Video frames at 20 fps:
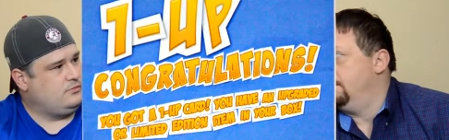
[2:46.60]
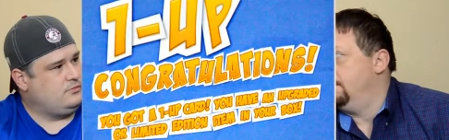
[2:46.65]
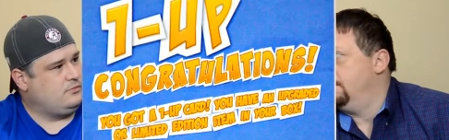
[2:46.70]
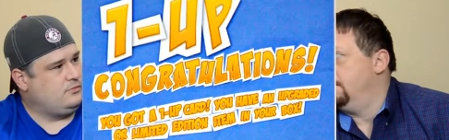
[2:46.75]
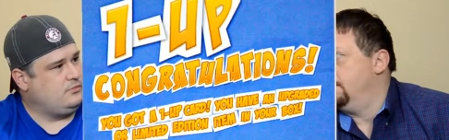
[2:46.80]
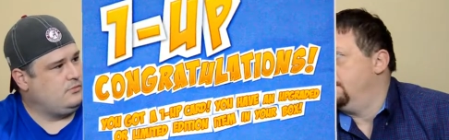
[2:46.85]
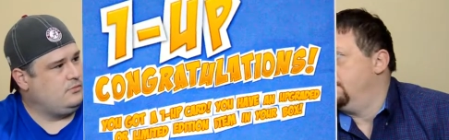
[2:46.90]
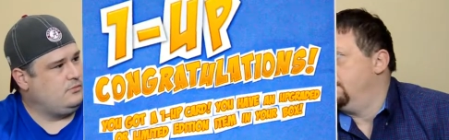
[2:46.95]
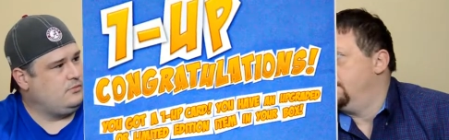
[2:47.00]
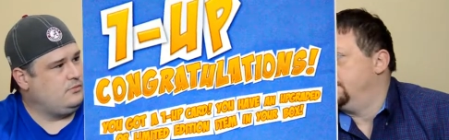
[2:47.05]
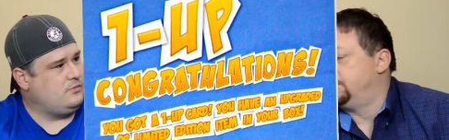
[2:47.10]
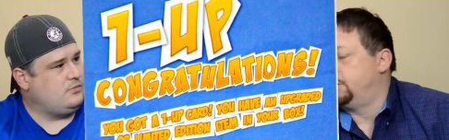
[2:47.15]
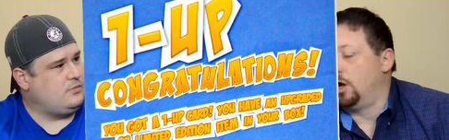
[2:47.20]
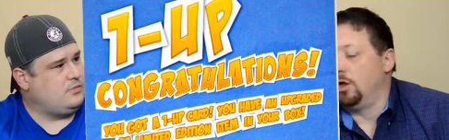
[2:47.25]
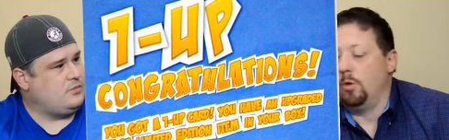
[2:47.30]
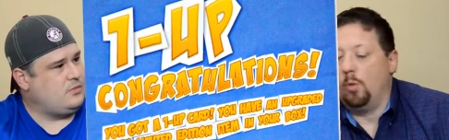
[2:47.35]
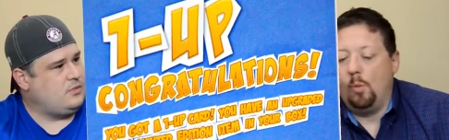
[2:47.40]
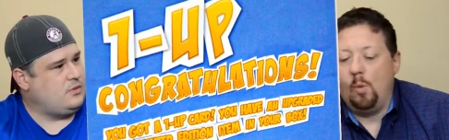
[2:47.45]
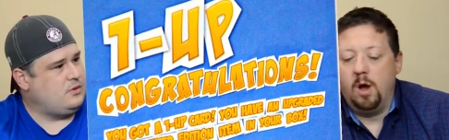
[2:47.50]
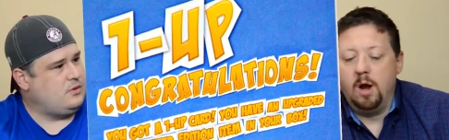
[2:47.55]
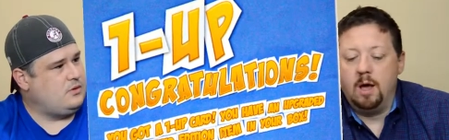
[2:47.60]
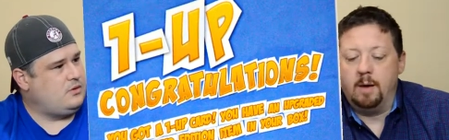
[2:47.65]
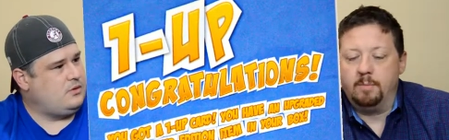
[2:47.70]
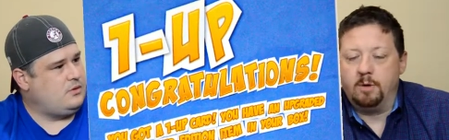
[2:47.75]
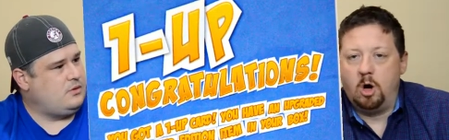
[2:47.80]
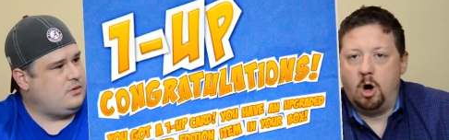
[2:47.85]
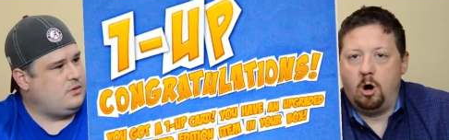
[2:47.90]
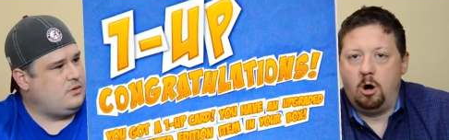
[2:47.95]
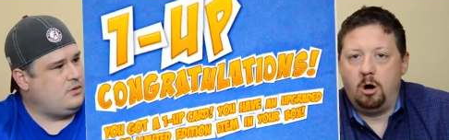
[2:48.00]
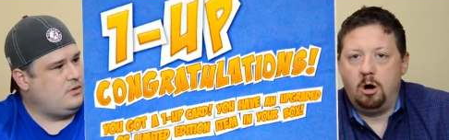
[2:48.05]
Speaker 1: Mm-hmm. It's called a one up
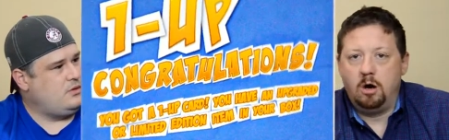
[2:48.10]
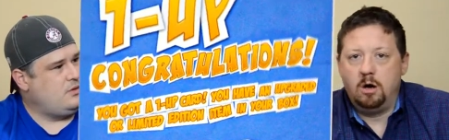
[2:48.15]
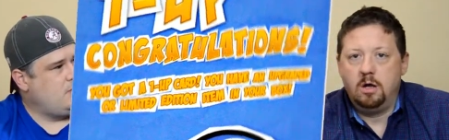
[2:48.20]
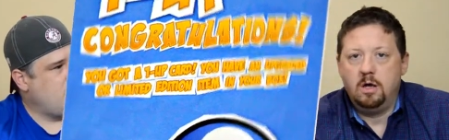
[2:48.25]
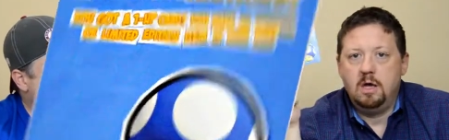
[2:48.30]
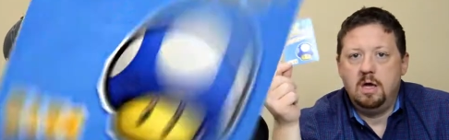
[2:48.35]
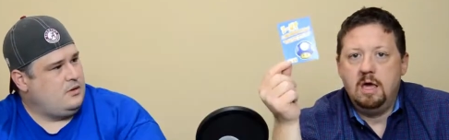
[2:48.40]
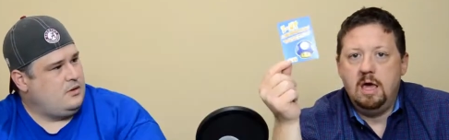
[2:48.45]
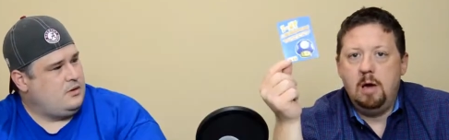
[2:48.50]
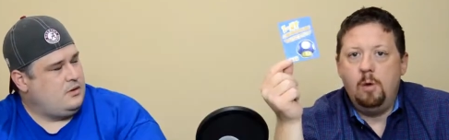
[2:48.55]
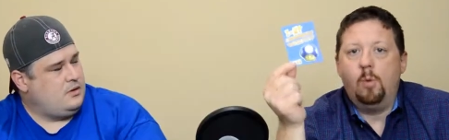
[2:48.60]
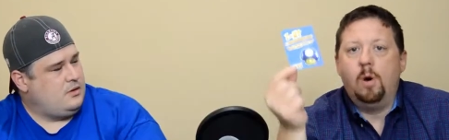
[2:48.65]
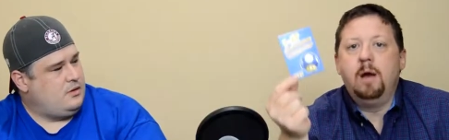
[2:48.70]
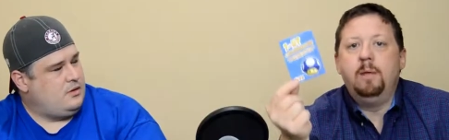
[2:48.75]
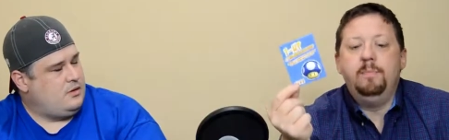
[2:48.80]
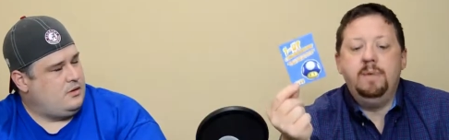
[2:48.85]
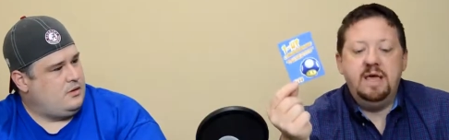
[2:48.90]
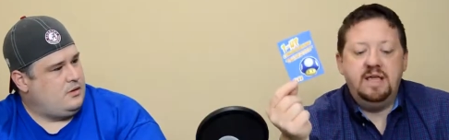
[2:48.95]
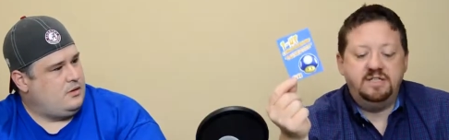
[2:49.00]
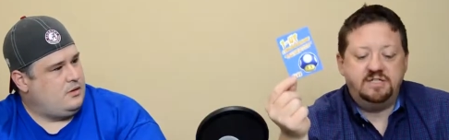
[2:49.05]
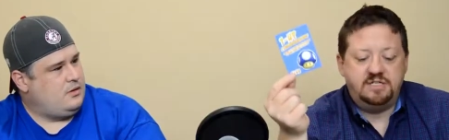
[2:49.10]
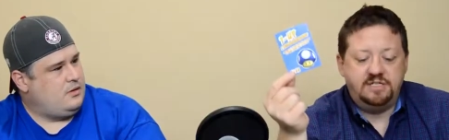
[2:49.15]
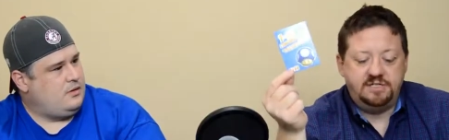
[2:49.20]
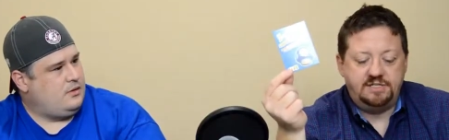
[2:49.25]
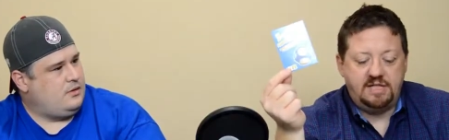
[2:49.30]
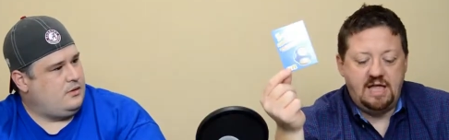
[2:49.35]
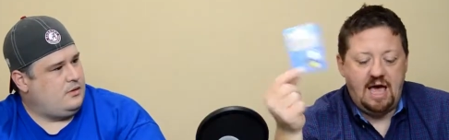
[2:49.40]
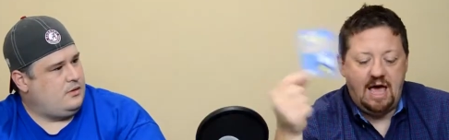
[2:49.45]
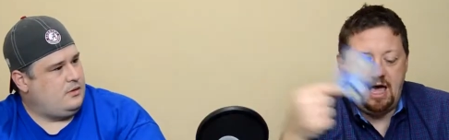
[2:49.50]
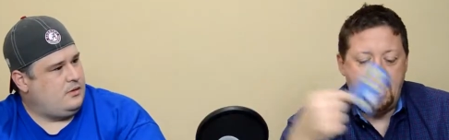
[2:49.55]
card. And what it means is
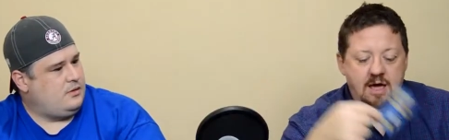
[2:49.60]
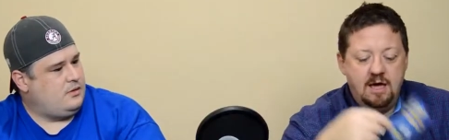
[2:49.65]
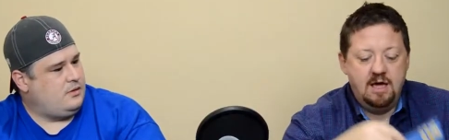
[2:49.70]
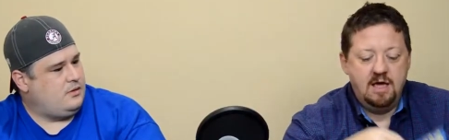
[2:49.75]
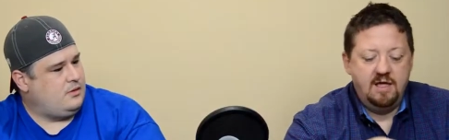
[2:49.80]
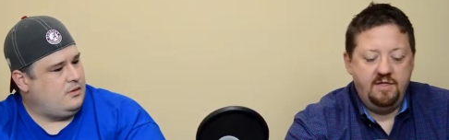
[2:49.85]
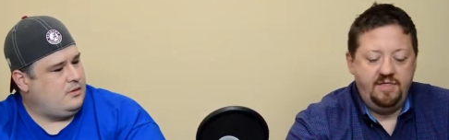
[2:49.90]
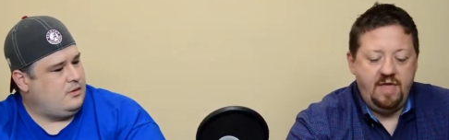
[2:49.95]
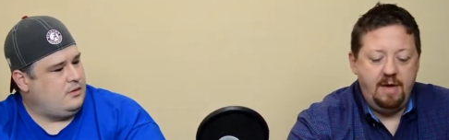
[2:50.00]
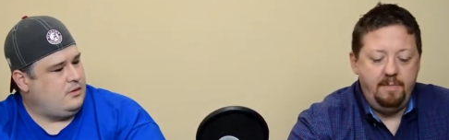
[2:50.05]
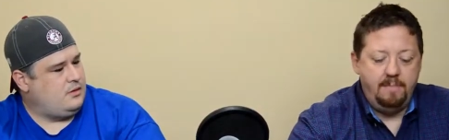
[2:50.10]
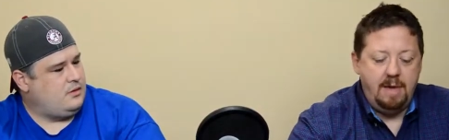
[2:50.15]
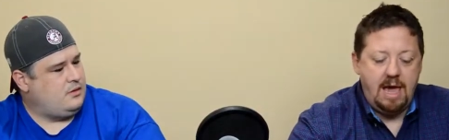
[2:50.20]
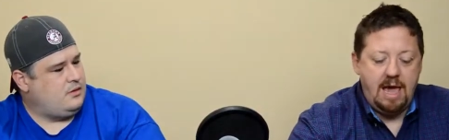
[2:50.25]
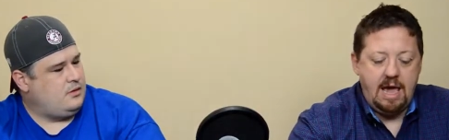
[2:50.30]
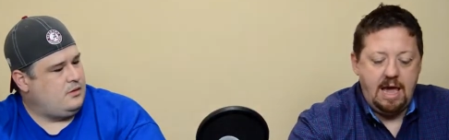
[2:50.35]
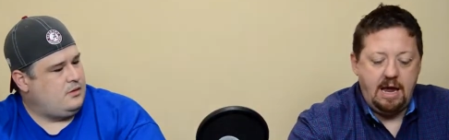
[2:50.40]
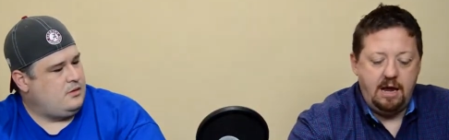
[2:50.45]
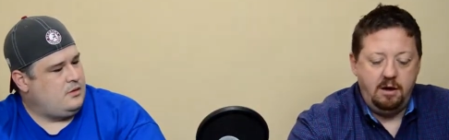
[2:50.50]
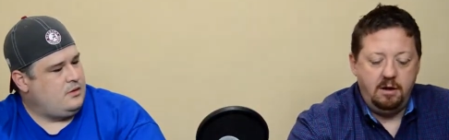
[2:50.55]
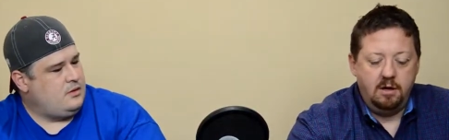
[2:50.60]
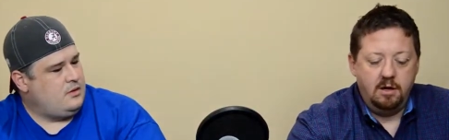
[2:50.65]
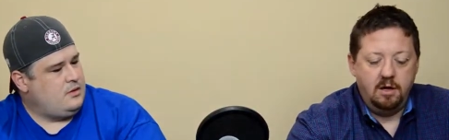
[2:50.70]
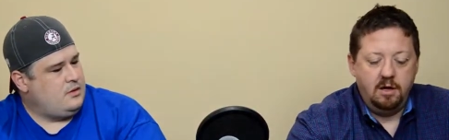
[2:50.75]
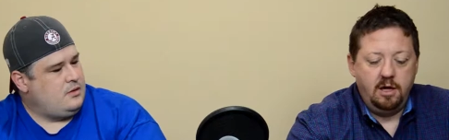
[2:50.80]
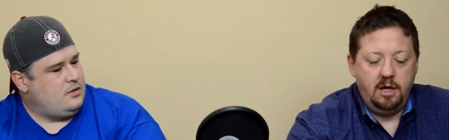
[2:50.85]
that they made,